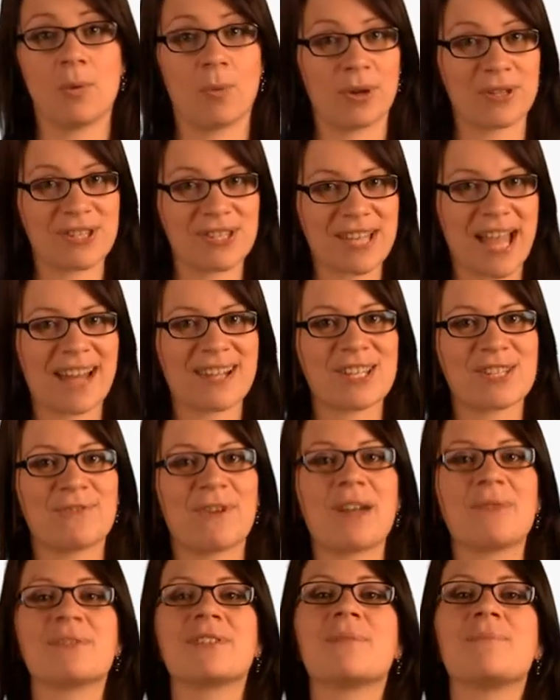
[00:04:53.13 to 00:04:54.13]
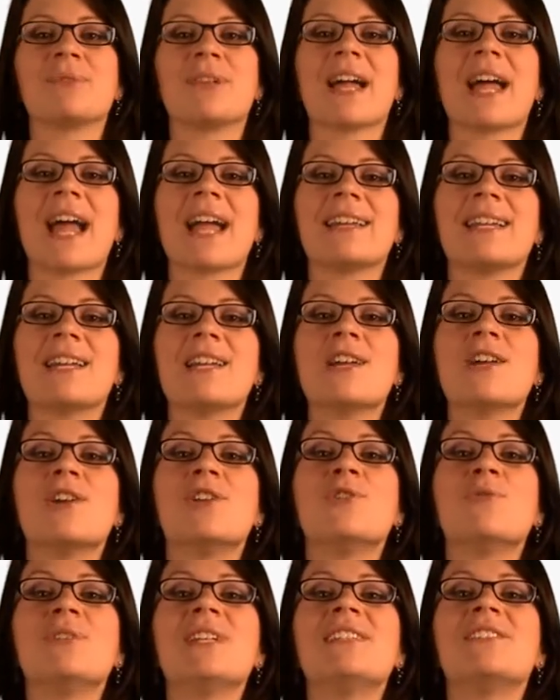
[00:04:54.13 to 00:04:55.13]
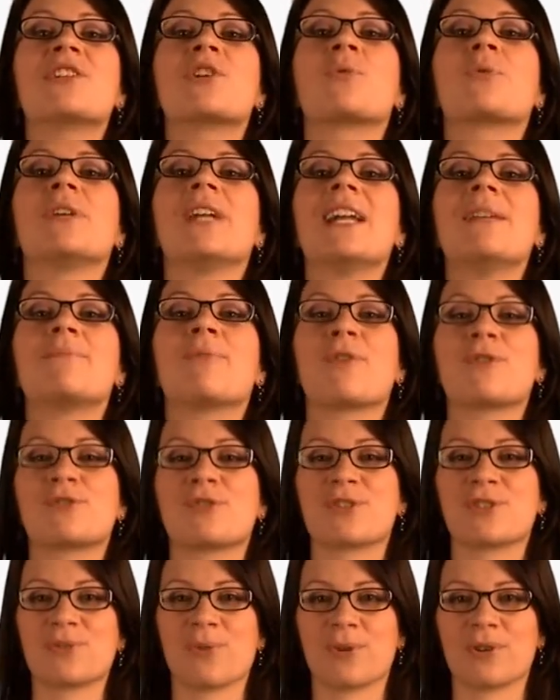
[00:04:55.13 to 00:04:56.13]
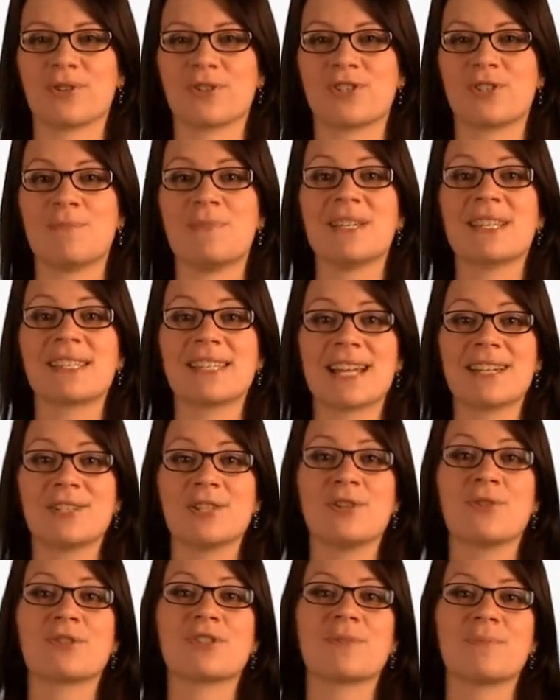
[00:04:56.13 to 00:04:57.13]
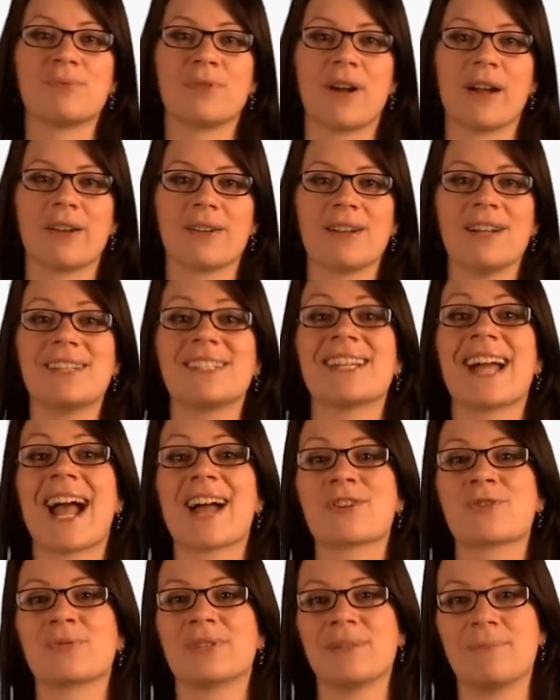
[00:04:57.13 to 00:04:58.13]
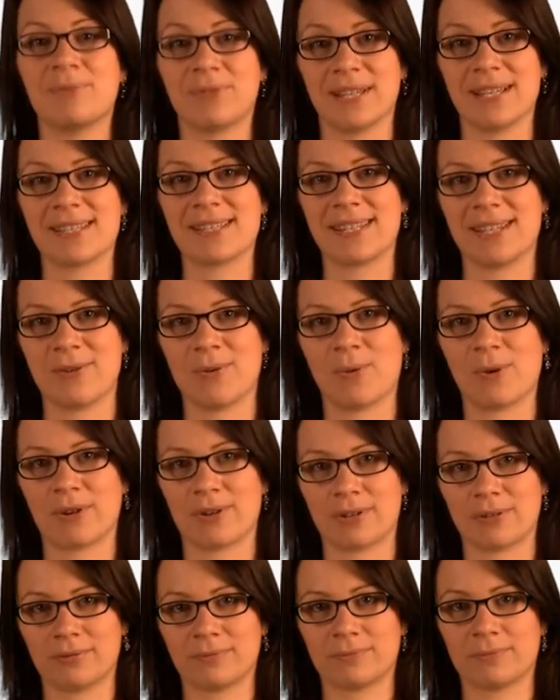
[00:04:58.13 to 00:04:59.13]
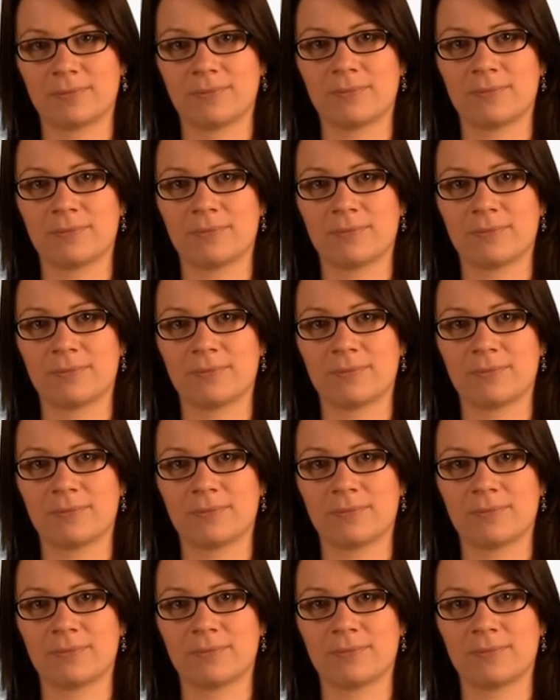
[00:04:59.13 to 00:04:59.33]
Once satisfied with the plan, you need to create purchase orders to be sent to your supplier to actually place the order.